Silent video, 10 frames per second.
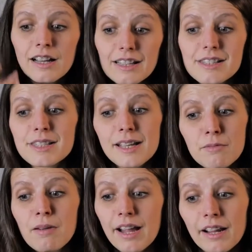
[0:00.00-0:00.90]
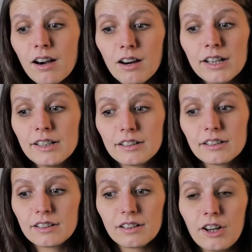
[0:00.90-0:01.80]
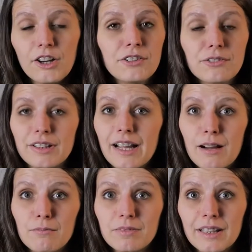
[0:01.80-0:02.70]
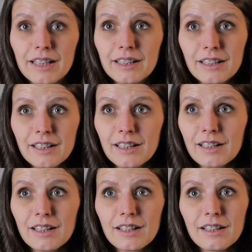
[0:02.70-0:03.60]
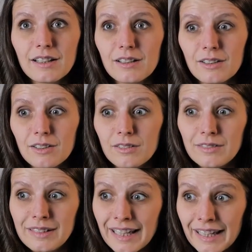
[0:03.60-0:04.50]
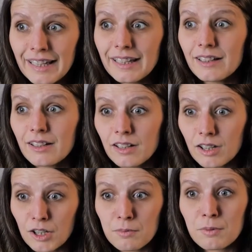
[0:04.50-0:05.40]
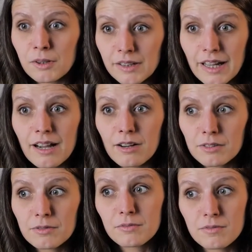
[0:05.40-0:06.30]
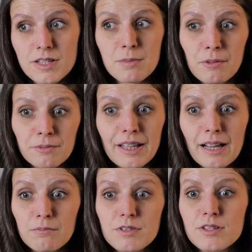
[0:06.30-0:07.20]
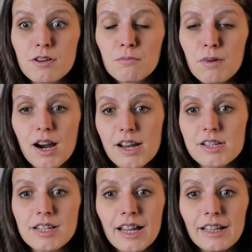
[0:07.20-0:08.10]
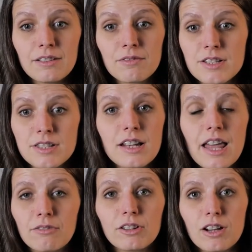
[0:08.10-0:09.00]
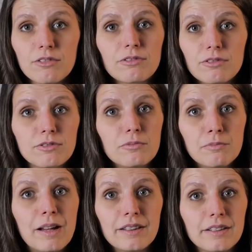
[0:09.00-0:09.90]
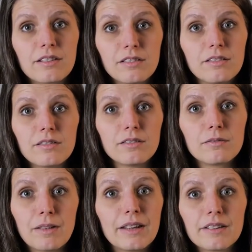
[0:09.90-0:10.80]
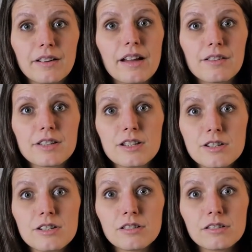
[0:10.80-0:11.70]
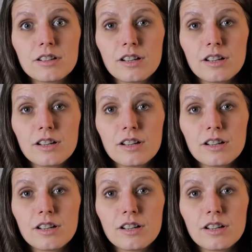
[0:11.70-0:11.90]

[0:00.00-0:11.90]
And still my heart hurt for them. Like they got burned out, some of them so much that it was the level of mental mental health issue